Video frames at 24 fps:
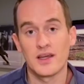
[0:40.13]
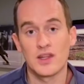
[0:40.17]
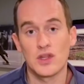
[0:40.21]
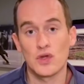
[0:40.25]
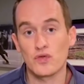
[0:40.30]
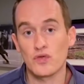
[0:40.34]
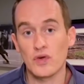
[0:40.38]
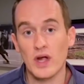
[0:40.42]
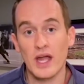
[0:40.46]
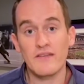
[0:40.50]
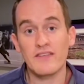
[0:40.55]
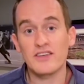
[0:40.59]
The
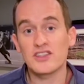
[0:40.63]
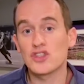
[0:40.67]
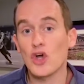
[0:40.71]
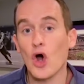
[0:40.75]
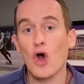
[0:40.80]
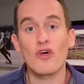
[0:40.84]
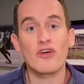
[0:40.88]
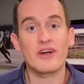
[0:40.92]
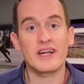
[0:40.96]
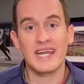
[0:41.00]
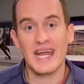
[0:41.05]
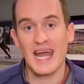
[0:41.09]
Ravens
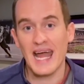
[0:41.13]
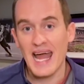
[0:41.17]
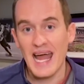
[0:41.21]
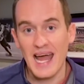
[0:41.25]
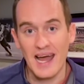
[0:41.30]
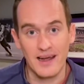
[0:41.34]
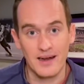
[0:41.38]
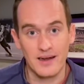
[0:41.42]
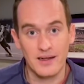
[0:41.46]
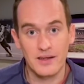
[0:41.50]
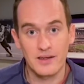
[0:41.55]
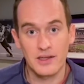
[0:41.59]
already
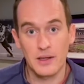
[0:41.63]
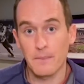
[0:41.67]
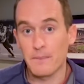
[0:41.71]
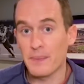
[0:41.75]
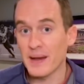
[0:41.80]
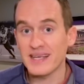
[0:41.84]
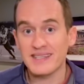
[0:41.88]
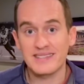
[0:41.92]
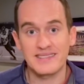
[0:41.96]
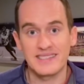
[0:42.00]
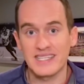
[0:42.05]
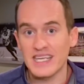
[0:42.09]
had the
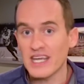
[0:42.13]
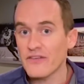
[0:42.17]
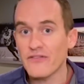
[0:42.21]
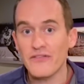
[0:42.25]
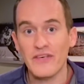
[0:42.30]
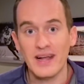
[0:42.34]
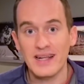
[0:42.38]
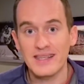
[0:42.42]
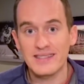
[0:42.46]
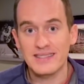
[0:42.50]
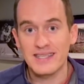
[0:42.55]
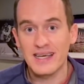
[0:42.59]
best
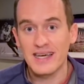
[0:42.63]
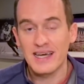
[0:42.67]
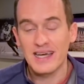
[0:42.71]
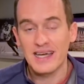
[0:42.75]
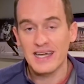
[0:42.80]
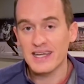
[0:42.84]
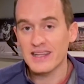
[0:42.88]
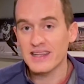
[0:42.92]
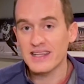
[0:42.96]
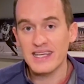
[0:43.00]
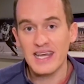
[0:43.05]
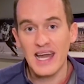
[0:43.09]
defense
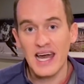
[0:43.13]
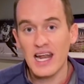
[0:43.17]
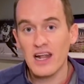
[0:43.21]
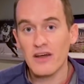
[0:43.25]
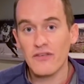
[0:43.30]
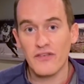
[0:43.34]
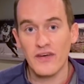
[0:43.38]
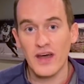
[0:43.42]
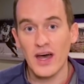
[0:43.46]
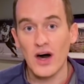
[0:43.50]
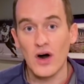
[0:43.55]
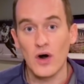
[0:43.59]
in the N
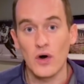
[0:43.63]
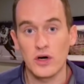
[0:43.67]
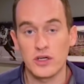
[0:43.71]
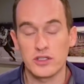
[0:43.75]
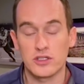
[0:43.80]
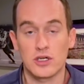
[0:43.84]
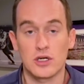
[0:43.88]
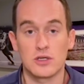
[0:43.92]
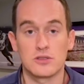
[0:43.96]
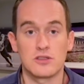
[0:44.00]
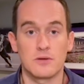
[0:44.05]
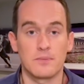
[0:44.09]
F L
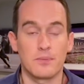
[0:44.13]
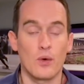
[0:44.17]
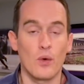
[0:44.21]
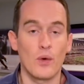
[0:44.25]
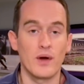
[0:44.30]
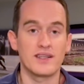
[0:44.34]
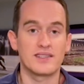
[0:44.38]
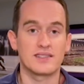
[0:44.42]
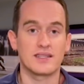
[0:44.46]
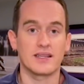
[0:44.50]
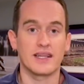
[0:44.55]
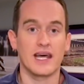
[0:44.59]
in terms of
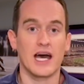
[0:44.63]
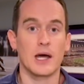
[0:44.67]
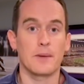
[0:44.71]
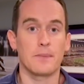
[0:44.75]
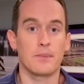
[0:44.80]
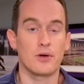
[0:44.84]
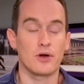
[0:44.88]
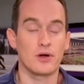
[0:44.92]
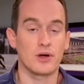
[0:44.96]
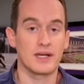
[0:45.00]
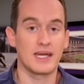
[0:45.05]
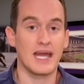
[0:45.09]
points allowed
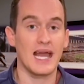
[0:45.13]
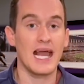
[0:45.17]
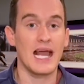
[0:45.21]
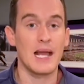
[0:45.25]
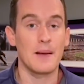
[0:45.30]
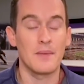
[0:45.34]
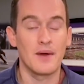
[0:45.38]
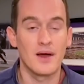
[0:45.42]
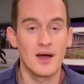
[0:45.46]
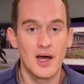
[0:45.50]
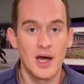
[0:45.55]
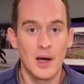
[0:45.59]
per
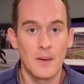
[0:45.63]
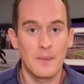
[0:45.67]
game,